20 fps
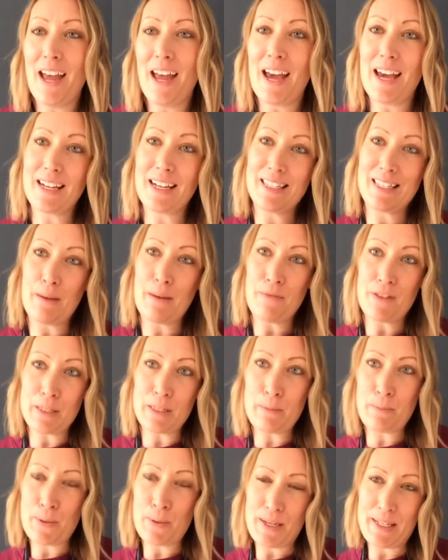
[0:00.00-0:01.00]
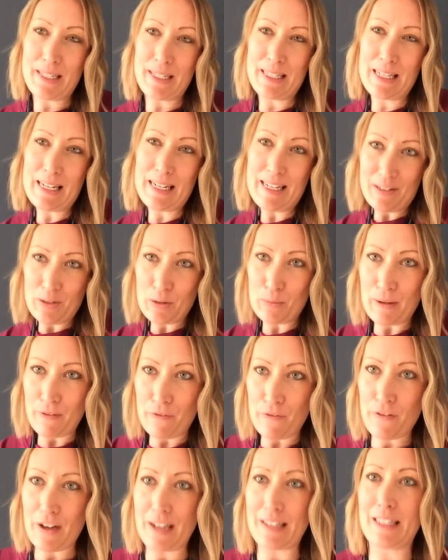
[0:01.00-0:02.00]
Except this piece is a little bit
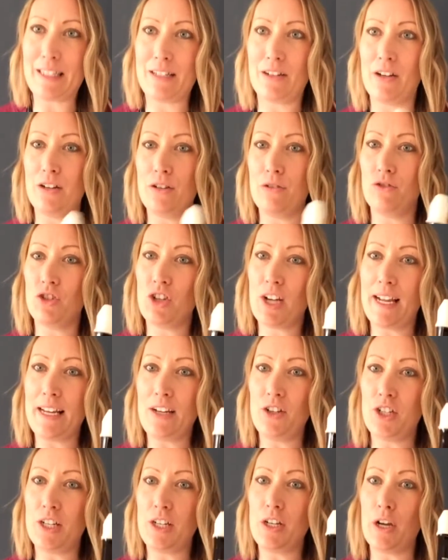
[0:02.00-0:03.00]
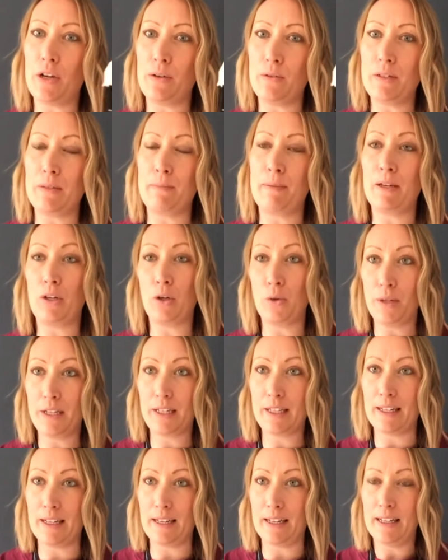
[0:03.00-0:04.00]
faster and you're changing notes a bit
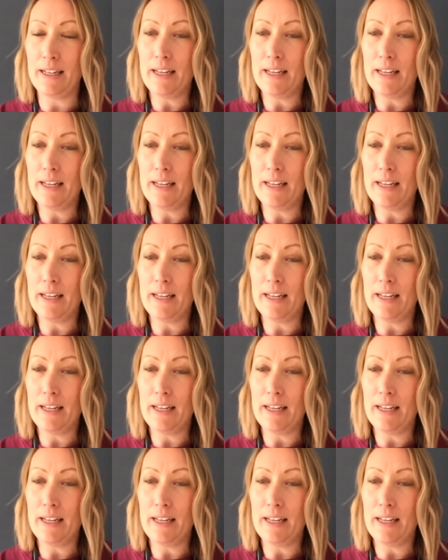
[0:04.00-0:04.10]
quicker.